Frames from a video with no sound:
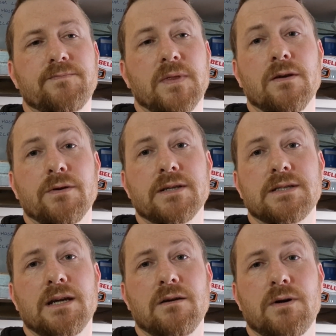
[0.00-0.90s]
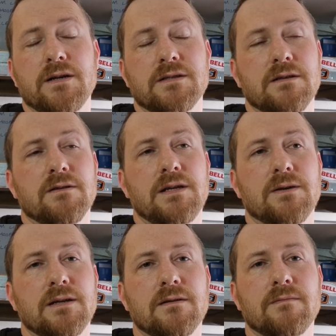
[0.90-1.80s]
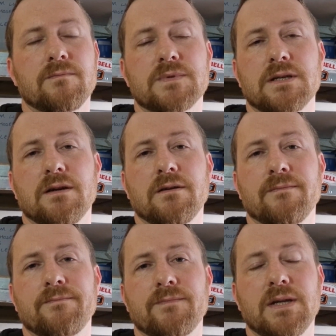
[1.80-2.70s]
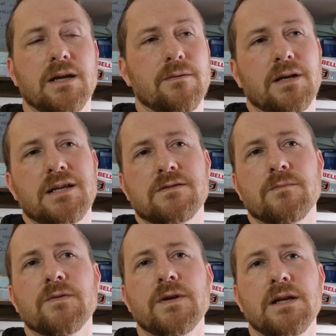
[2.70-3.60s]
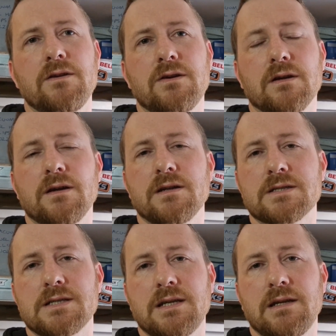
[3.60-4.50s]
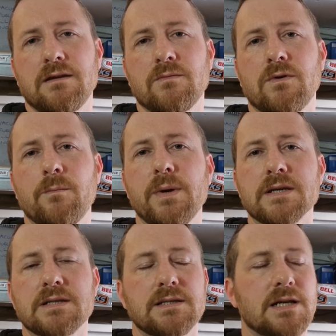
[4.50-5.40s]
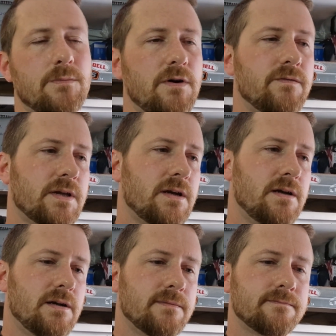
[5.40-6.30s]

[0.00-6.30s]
Not when there's DIY to do anyway. So yeah, at least from the video you can kind of see what bits need to come off the car,